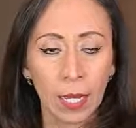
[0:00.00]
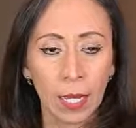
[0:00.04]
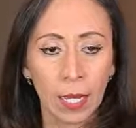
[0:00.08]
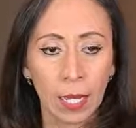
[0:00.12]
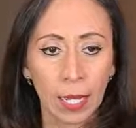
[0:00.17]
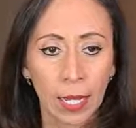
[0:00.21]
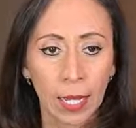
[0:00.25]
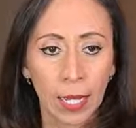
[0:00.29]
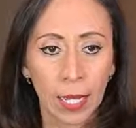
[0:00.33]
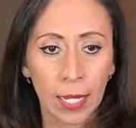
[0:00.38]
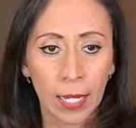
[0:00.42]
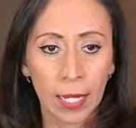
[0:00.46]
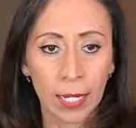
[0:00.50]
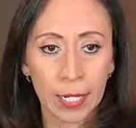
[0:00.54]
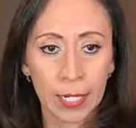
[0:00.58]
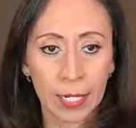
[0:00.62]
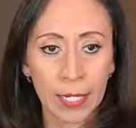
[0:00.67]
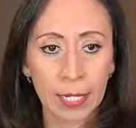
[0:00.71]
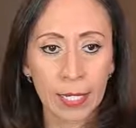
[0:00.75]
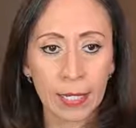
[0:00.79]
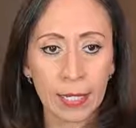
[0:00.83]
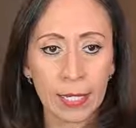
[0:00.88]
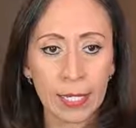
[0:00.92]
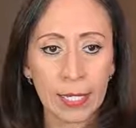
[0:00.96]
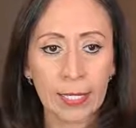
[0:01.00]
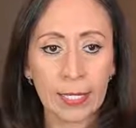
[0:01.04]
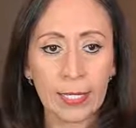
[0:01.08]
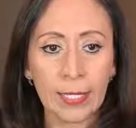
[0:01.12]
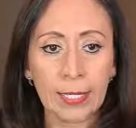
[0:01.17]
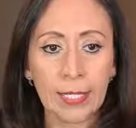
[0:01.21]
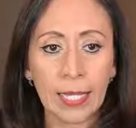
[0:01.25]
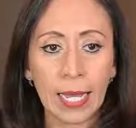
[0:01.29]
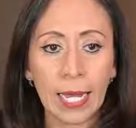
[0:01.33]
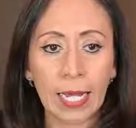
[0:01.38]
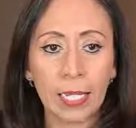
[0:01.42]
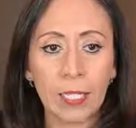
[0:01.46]
And
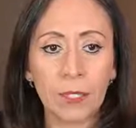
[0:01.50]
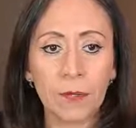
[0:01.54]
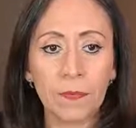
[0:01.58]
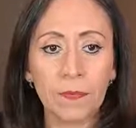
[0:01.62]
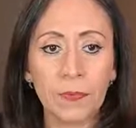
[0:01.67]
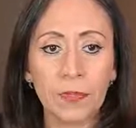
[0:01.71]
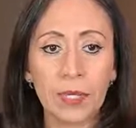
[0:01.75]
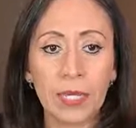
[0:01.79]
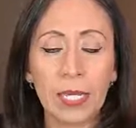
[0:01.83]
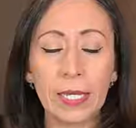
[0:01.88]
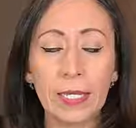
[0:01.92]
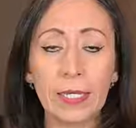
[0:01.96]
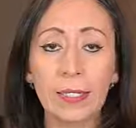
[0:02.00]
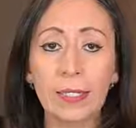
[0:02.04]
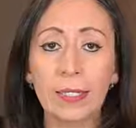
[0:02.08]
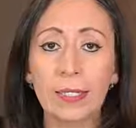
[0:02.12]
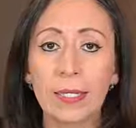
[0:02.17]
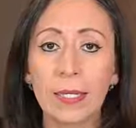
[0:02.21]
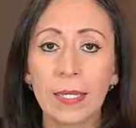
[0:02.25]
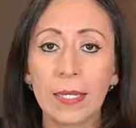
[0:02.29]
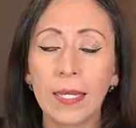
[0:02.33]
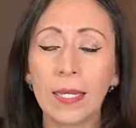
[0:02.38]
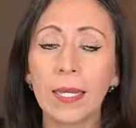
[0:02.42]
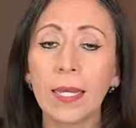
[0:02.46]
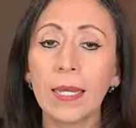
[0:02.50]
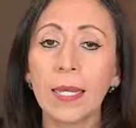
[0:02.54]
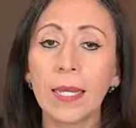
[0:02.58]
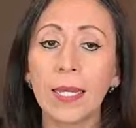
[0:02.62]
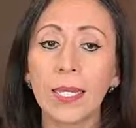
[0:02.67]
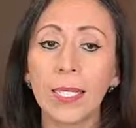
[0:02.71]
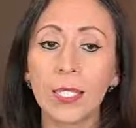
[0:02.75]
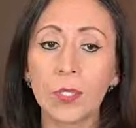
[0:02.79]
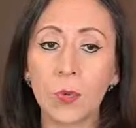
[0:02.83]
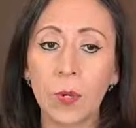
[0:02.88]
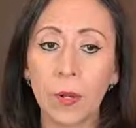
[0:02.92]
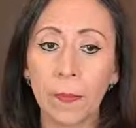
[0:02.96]
inside of this
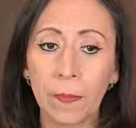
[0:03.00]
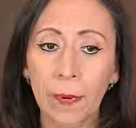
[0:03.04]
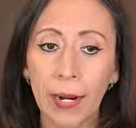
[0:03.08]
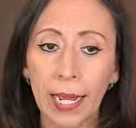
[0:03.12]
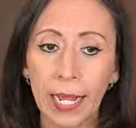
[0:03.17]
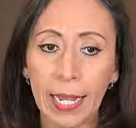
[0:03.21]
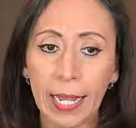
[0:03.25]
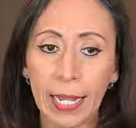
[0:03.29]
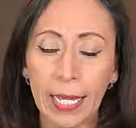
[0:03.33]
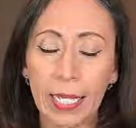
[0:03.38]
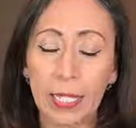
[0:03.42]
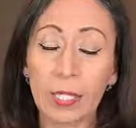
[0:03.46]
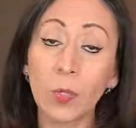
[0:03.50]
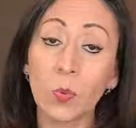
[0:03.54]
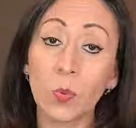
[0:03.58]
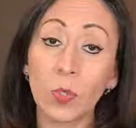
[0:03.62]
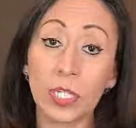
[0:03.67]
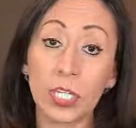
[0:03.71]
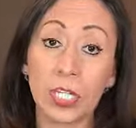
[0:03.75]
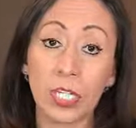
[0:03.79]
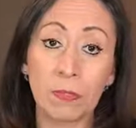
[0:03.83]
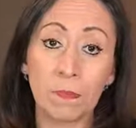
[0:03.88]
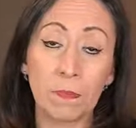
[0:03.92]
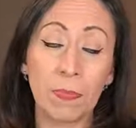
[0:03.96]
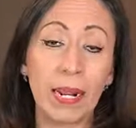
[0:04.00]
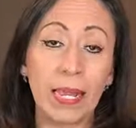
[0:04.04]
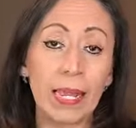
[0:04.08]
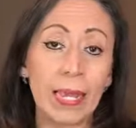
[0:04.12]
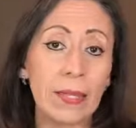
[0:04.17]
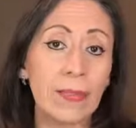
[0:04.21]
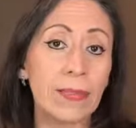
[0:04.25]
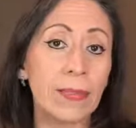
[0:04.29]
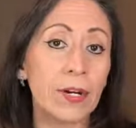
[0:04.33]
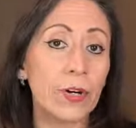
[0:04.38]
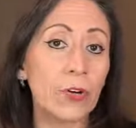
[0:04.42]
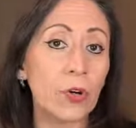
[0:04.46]
square bracket, which is
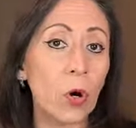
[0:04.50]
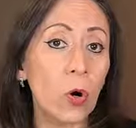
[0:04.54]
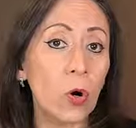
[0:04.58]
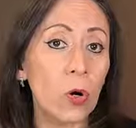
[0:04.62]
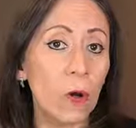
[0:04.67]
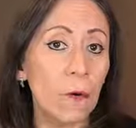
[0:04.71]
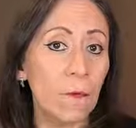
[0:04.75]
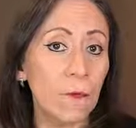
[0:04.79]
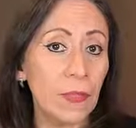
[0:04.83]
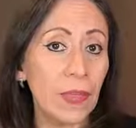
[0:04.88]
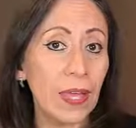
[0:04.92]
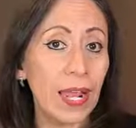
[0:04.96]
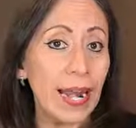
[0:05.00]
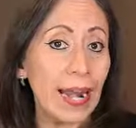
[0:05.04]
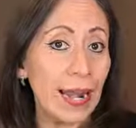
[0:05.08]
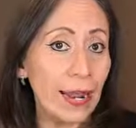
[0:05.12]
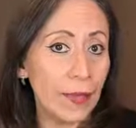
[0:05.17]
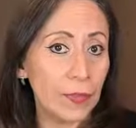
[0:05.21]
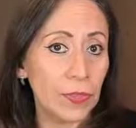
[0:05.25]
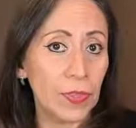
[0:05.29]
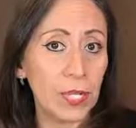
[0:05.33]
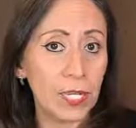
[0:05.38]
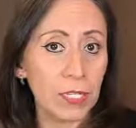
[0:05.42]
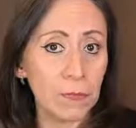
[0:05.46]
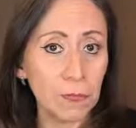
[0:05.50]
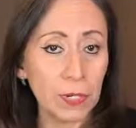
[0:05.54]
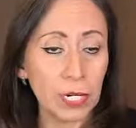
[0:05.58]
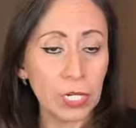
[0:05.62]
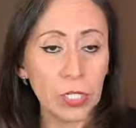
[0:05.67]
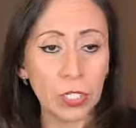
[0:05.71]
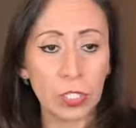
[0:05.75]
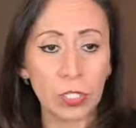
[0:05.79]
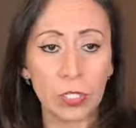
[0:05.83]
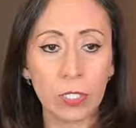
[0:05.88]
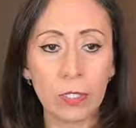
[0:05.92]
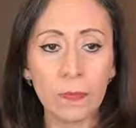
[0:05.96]
playing the role of the let
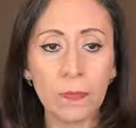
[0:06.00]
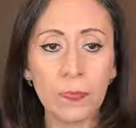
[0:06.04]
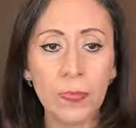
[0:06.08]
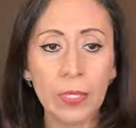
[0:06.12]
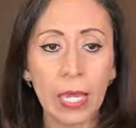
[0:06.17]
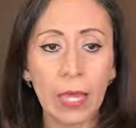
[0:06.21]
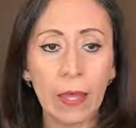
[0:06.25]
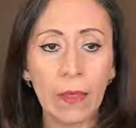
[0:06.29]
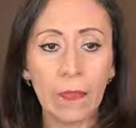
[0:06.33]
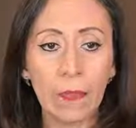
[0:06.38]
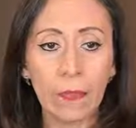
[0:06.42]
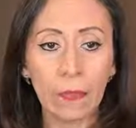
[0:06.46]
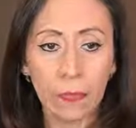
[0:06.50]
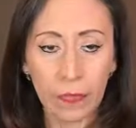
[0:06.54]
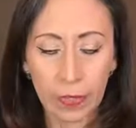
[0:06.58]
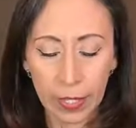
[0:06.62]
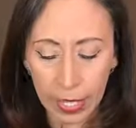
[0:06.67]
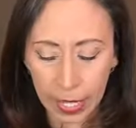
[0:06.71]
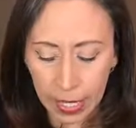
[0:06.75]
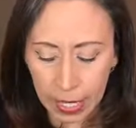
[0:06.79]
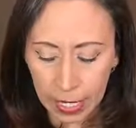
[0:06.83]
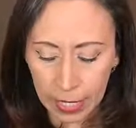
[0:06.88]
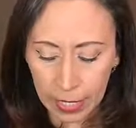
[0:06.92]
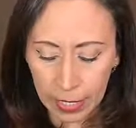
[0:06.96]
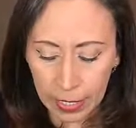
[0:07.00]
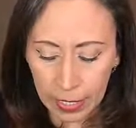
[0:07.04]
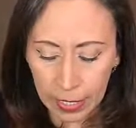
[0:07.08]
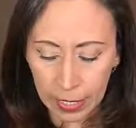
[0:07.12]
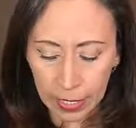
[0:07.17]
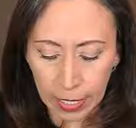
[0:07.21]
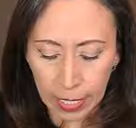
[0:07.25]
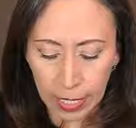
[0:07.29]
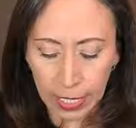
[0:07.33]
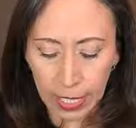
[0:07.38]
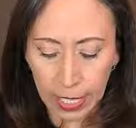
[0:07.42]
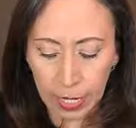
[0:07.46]
expression, then
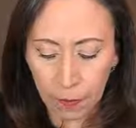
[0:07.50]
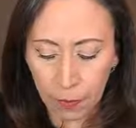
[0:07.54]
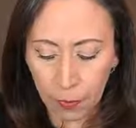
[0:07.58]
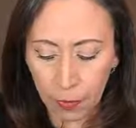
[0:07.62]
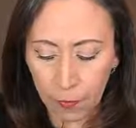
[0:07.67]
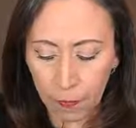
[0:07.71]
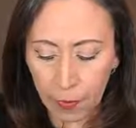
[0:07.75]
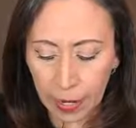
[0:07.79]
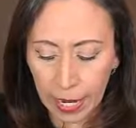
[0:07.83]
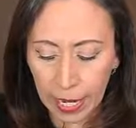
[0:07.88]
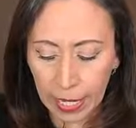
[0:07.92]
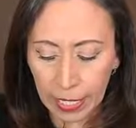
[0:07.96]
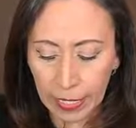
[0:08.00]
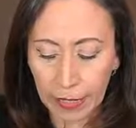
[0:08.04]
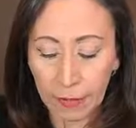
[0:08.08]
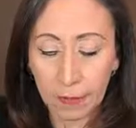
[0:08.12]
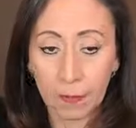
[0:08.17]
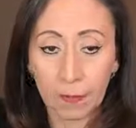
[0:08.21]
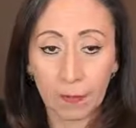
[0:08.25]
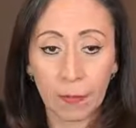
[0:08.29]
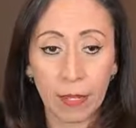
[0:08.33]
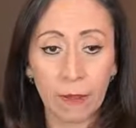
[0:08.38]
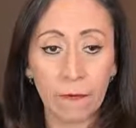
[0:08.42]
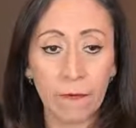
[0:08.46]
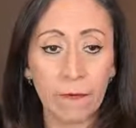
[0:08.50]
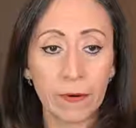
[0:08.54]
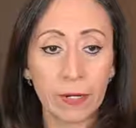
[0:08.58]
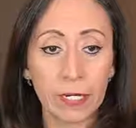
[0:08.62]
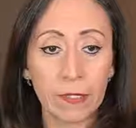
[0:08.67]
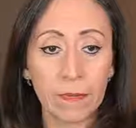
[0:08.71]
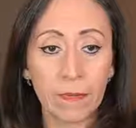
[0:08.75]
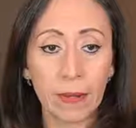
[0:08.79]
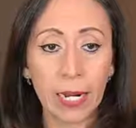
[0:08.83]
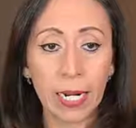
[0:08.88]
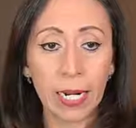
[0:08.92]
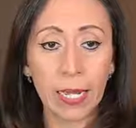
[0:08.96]
I can provide my
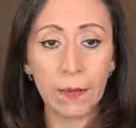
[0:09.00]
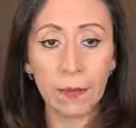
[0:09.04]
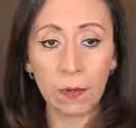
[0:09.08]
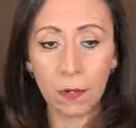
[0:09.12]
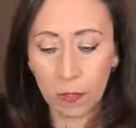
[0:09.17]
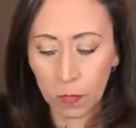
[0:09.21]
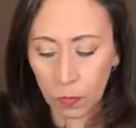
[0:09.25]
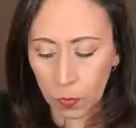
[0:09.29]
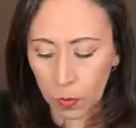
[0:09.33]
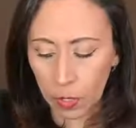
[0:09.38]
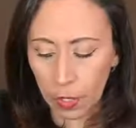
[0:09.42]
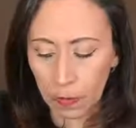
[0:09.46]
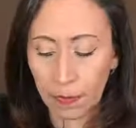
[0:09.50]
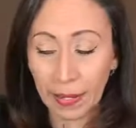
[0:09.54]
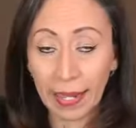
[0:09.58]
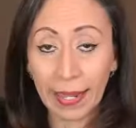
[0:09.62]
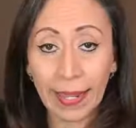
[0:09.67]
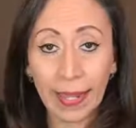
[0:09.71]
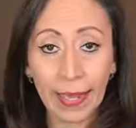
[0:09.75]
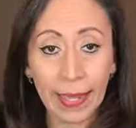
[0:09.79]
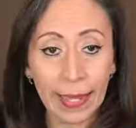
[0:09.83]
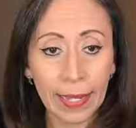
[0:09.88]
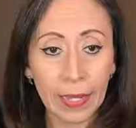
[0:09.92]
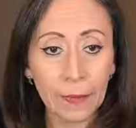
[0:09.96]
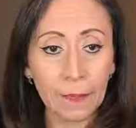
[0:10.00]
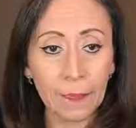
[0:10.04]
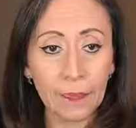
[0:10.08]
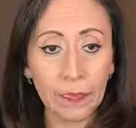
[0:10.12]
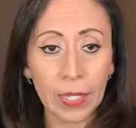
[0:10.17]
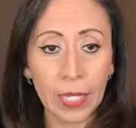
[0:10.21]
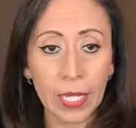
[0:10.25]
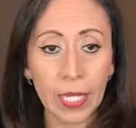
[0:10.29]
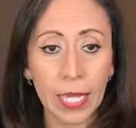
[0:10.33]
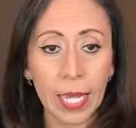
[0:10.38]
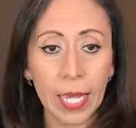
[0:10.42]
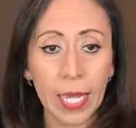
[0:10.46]
first variable will be a
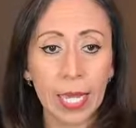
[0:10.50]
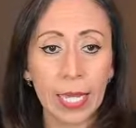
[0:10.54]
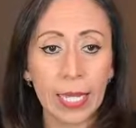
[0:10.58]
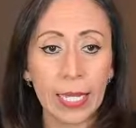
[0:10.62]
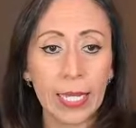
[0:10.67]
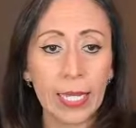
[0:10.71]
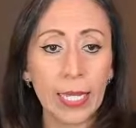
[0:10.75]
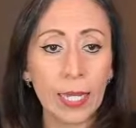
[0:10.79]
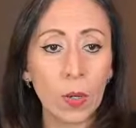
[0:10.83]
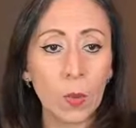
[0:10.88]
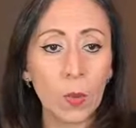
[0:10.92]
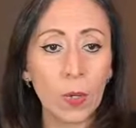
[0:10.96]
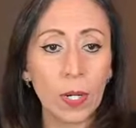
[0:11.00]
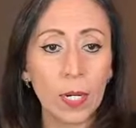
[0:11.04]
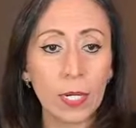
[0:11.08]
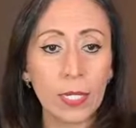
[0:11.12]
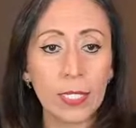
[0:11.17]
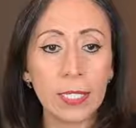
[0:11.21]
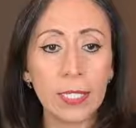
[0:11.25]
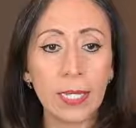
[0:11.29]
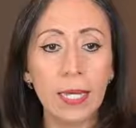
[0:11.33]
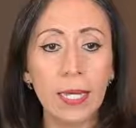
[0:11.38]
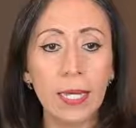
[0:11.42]
equals,